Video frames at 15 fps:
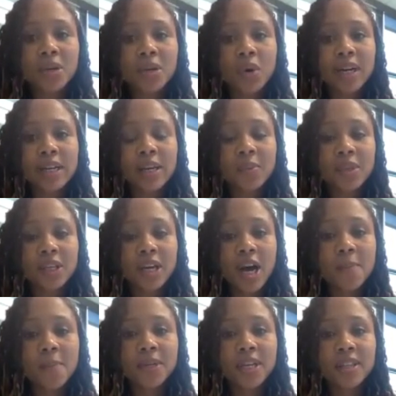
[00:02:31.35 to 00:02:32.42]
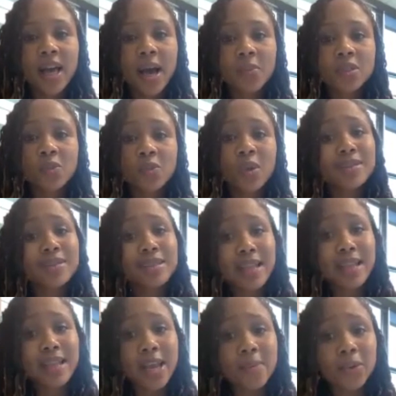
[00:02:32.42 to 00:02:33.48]
to want to get with a company that was once
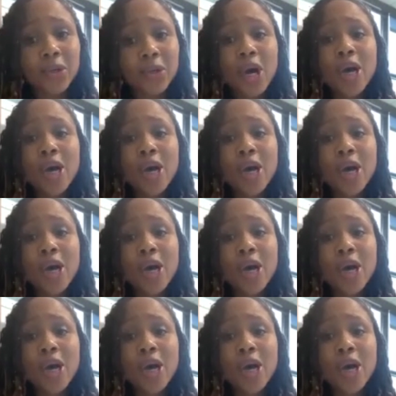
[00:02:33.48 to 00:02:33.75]
stable,